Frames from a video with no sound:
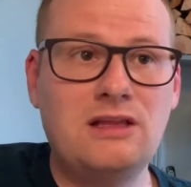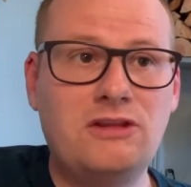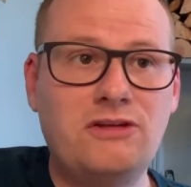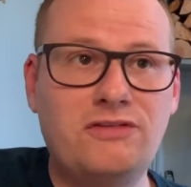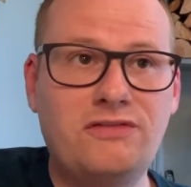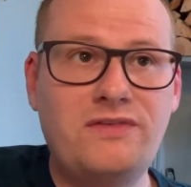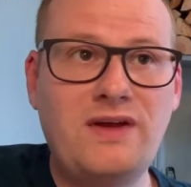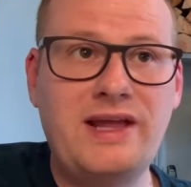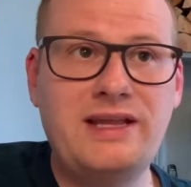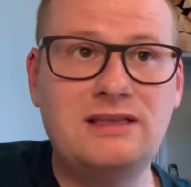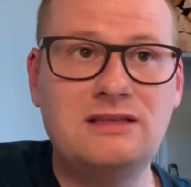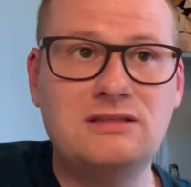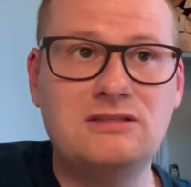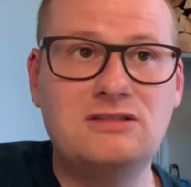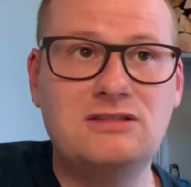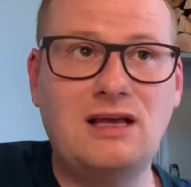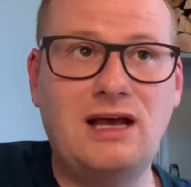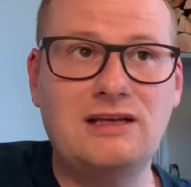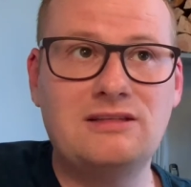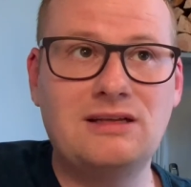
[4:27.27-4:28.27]
the
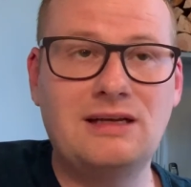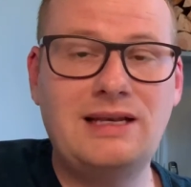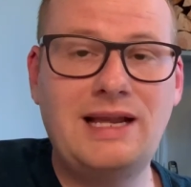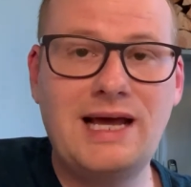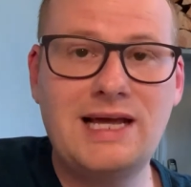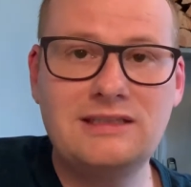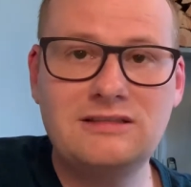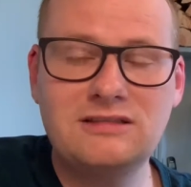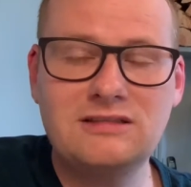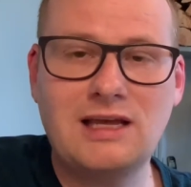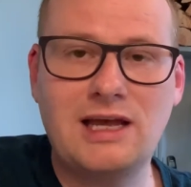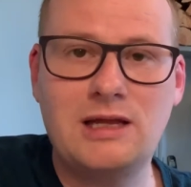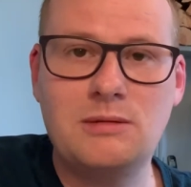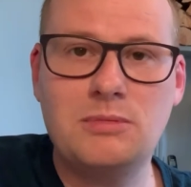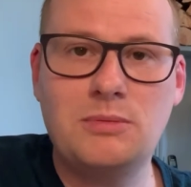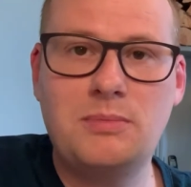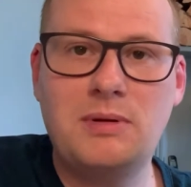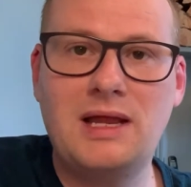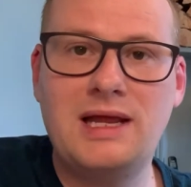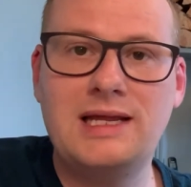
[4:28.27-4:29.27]
Fens as a
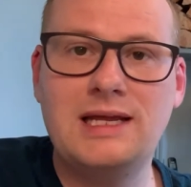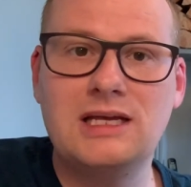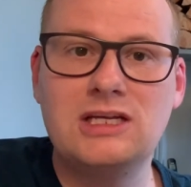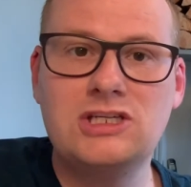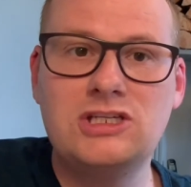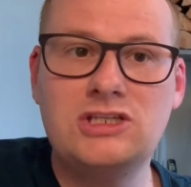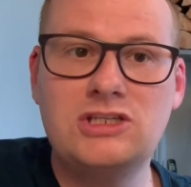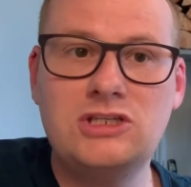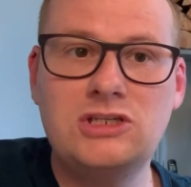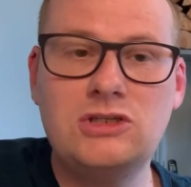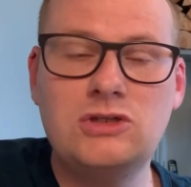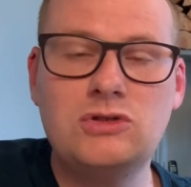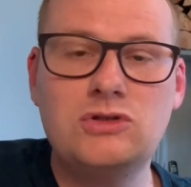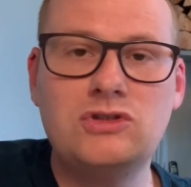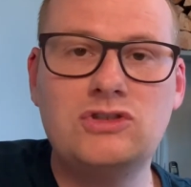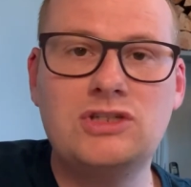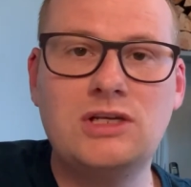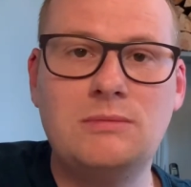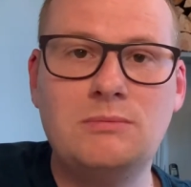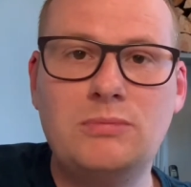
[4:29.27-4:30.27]
landscape play a
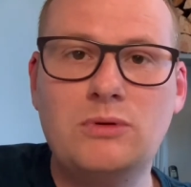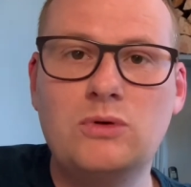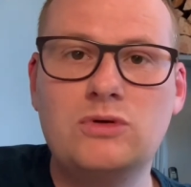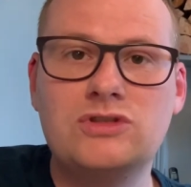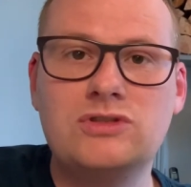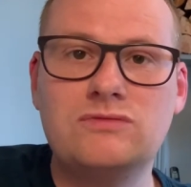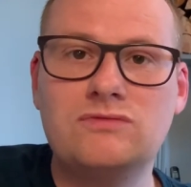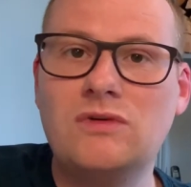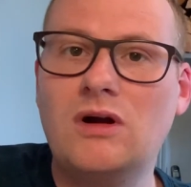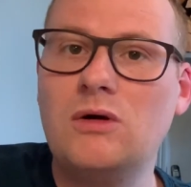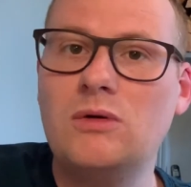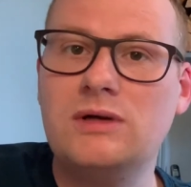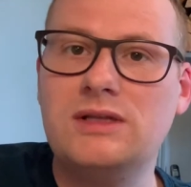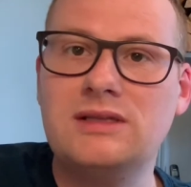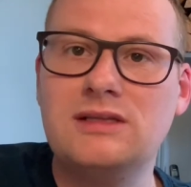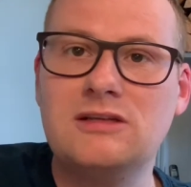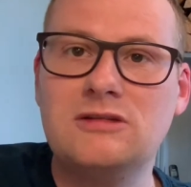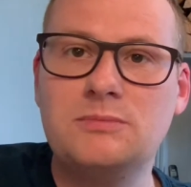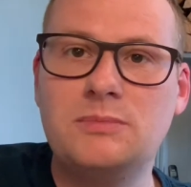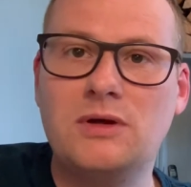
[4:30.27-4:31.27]
huge important role
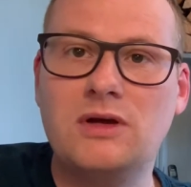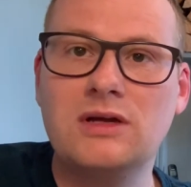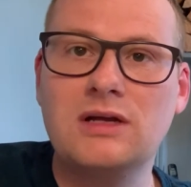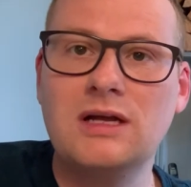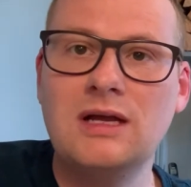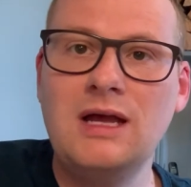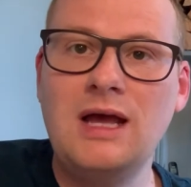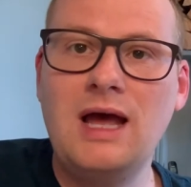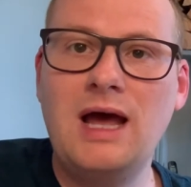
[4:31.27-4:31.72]
in this book.